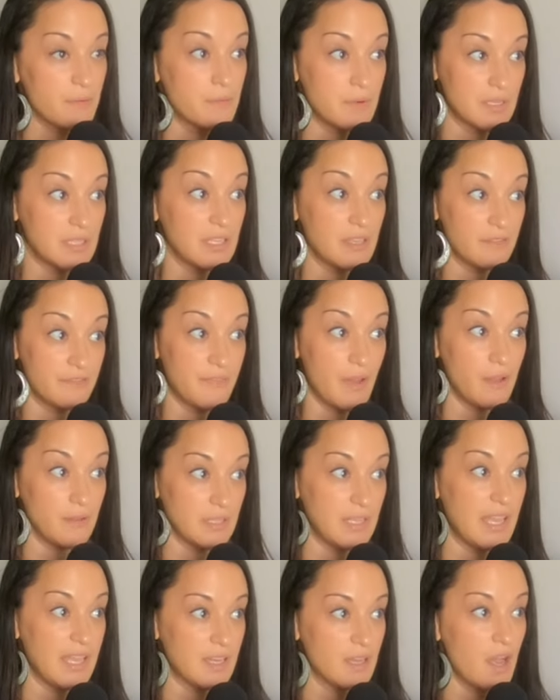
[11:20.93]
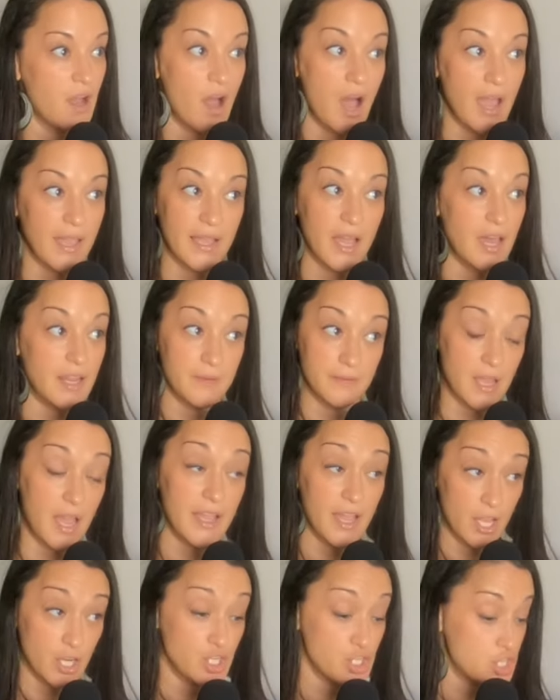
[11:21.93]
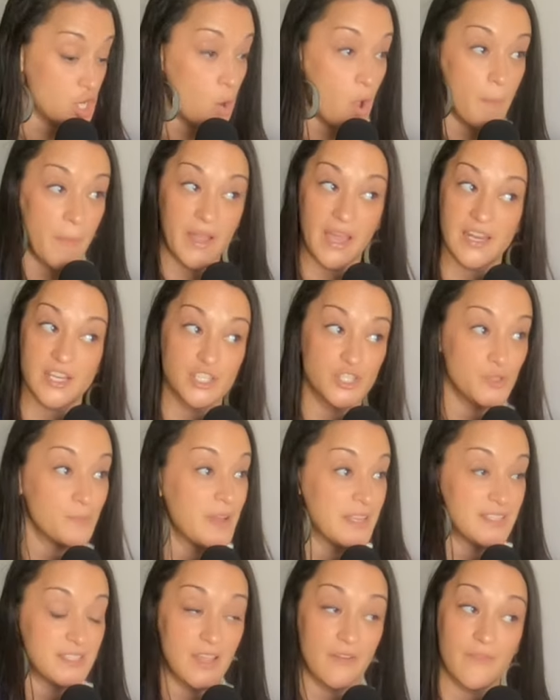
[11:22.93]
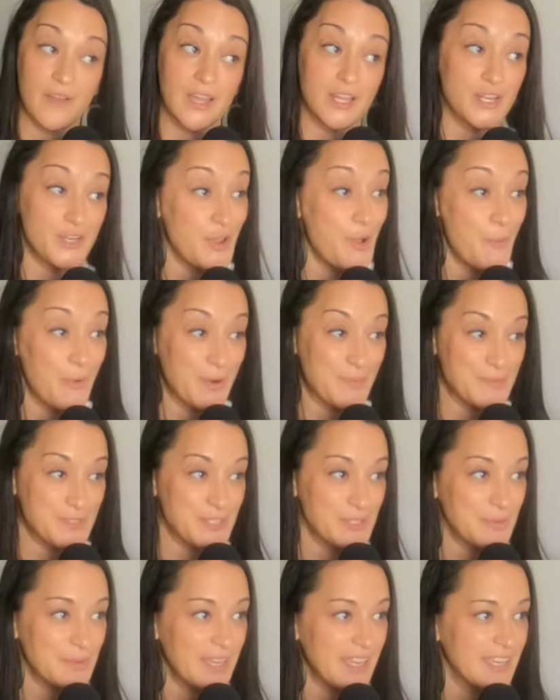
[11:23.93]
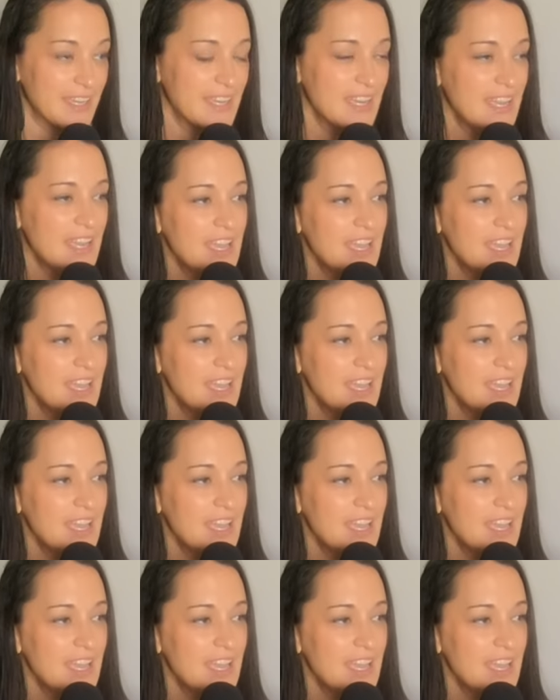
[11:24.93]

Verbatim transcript: really felt like, oh, I gotta, I gotta show up, I gotta do my stuff, I gotta know what I'm doing.